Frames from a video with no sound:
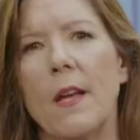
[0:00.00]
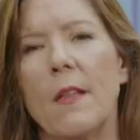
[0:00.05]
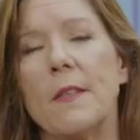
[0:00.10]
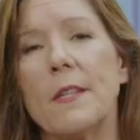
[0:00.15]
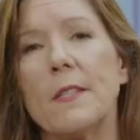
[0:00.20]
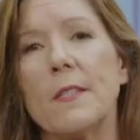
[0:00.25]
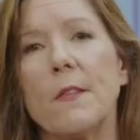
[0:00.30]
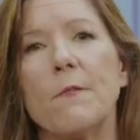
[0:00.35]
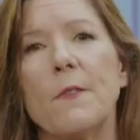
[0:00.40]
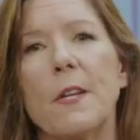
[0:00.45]

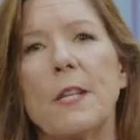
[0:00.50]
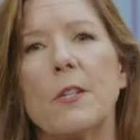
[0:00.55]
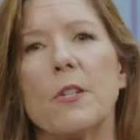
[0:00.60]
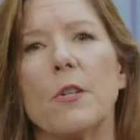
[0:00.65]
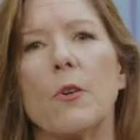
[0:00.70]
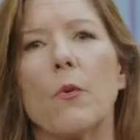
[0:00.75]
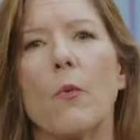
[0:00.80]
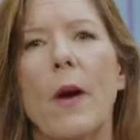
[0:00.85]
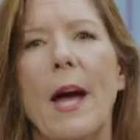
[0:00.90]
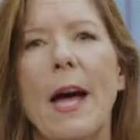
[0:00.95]
This
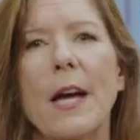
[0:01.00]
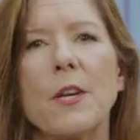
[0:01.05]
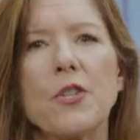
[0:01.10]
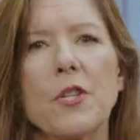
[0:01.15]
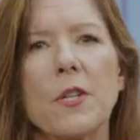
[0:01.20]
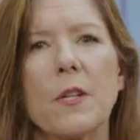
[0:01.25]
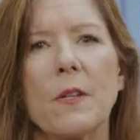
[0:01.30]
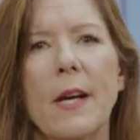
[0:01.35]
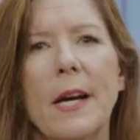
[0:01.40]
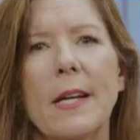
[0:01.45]
offender
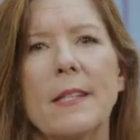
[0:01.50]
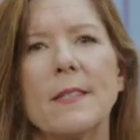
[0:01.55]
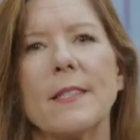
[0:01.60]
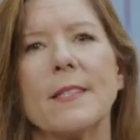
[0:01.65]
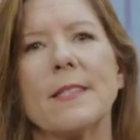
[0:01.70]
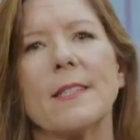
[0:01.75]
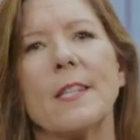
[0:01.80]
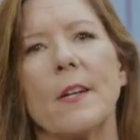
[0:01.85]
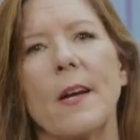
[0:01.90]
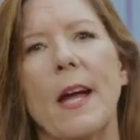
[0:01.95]

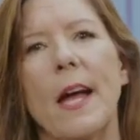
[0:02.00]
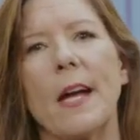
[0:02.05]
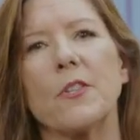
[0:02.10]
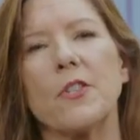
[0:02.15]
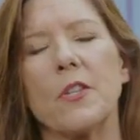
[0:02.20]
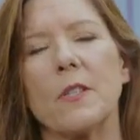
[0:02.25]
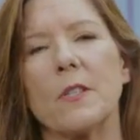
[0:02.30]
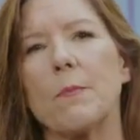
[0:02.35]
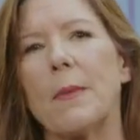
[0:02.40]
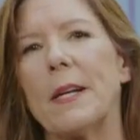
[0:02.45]
rationalizes their
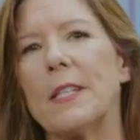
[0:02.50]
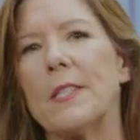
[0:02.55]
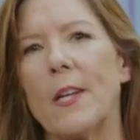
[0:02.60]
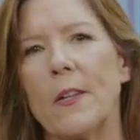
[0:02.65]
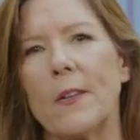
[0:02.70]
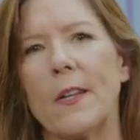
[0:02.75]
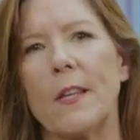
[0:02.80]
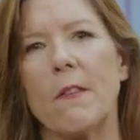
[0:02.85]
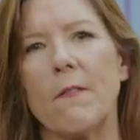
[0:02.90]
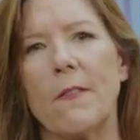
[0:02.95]
actions by
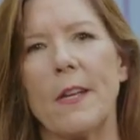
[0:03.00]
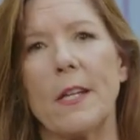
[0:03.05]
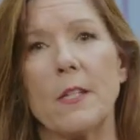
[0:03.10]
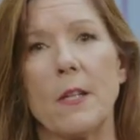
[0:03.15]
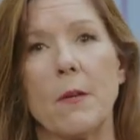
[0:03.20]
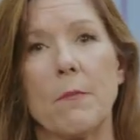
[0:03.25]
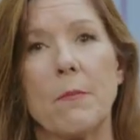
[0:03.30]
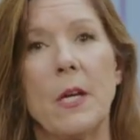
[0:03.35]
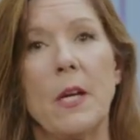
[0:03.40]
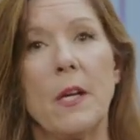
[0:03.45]
telling the
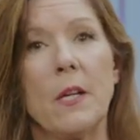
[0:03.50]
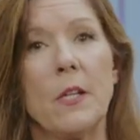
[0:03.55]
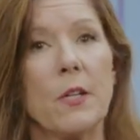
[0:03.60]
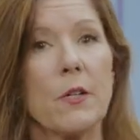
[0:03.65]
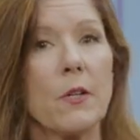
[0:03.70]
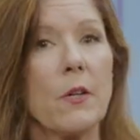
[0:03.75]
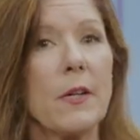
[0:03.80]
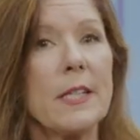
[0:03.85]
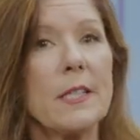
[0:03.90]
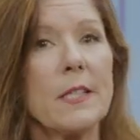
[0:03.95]
victim, you're
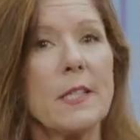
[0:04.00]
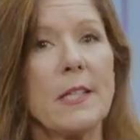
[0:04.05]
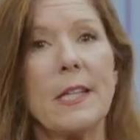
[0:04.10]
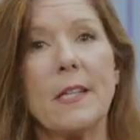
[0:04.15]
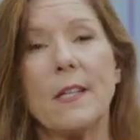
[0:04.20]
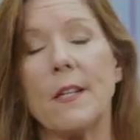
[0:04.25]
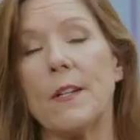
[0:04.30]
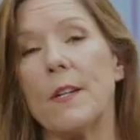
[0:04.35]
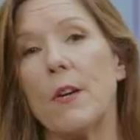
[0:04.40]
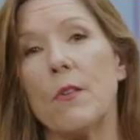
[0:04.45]
going to need
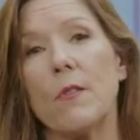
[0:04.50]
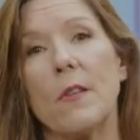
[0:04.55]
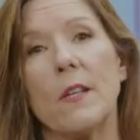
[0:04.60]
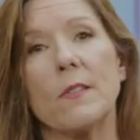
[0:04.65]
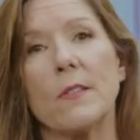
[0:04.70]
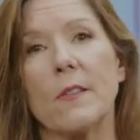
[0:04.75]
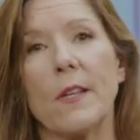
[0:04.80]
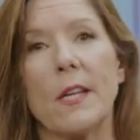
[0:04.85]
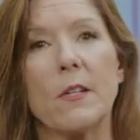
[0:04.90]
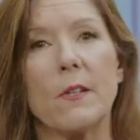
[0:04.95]
to know
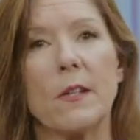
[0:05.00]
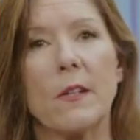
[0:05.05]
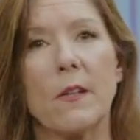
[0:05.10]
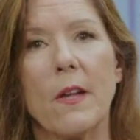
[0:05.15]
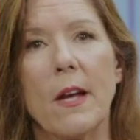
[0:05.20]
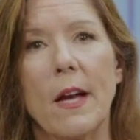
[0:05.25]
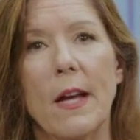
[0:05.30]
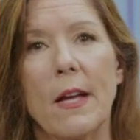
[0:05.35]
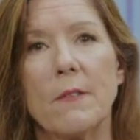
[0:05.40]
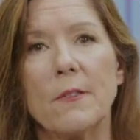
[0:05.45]
this later in
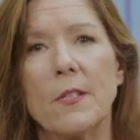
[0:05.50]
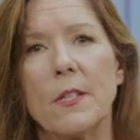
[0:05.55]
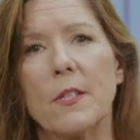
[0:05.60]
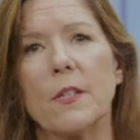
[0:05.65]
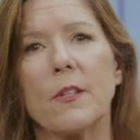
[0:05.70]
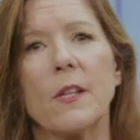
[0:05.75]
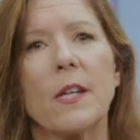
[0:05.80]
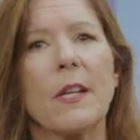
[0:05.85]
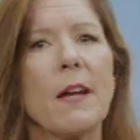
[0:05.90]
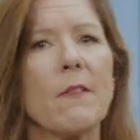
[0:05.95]
life. So you're
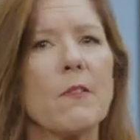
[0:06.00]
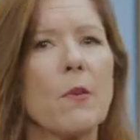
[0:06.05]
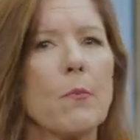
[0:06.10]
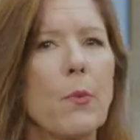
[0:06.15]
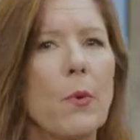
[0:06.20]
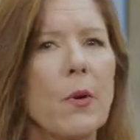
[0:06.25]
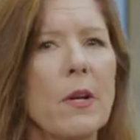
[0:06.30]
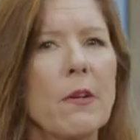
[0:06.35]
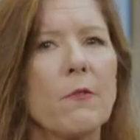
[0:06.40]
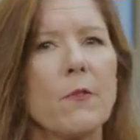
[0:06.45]
going to have a
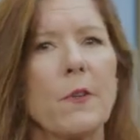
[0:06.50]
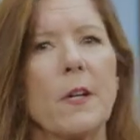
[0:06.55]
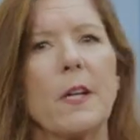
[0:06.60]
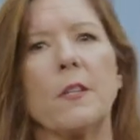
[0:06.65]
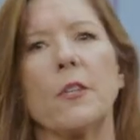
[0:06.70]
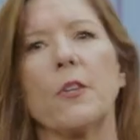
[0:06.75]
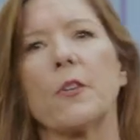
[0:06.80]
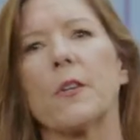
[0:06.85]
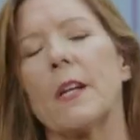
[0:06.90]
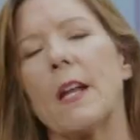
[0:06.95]

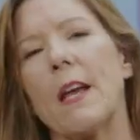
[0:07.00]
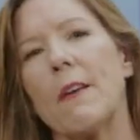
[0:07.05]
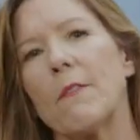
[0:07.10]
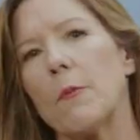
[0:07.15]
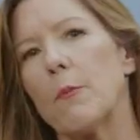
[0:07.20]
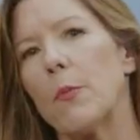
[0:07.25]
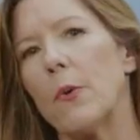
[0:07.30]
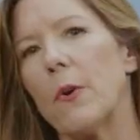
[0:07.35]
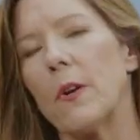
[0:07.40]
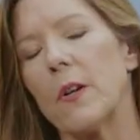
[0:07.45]
boyfriend, you're going to have
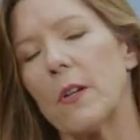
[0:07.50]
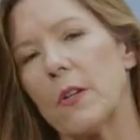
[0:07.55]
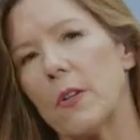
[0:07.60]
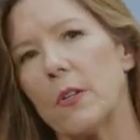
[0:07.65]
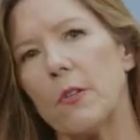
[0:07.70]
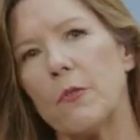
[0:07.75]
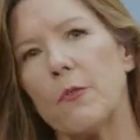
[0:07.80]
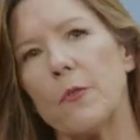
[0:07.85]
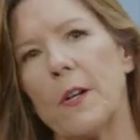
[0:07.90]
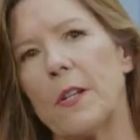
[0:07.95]
a
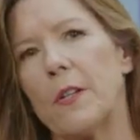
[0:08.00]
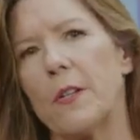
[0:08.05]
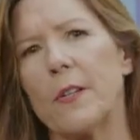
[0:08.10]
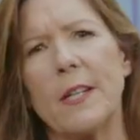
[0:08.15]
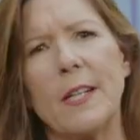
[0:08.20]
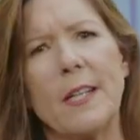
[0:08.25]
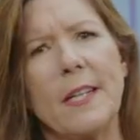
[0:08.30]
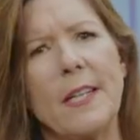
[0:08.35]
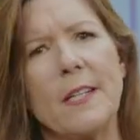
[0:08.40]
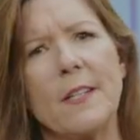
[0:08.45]
girlfriend, you're going
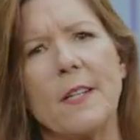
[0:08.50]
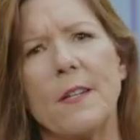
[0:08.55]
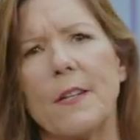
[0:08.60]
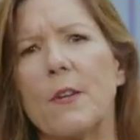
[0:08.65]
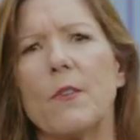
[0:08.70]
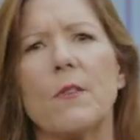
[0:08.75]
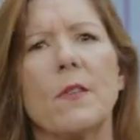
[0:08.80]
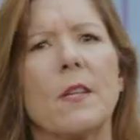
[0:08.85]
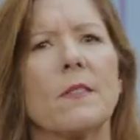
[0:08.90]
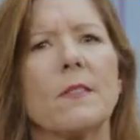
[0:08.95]
to need to
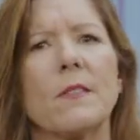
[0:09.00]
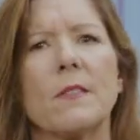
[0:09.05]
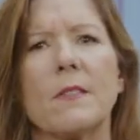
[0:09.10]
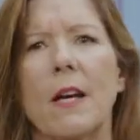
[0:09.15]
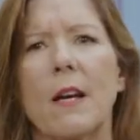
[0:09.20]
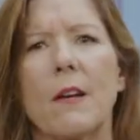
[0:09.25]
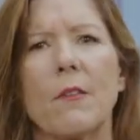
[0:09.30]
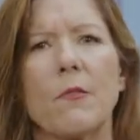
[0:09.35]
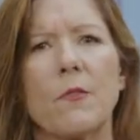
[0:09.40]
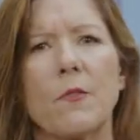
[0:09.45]
know this
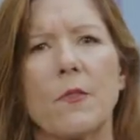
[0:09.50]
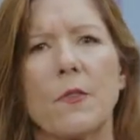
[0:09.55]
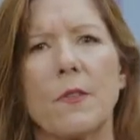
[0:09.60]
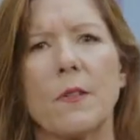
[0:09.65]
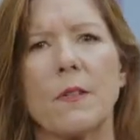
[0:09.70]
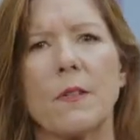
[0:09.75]
stuff.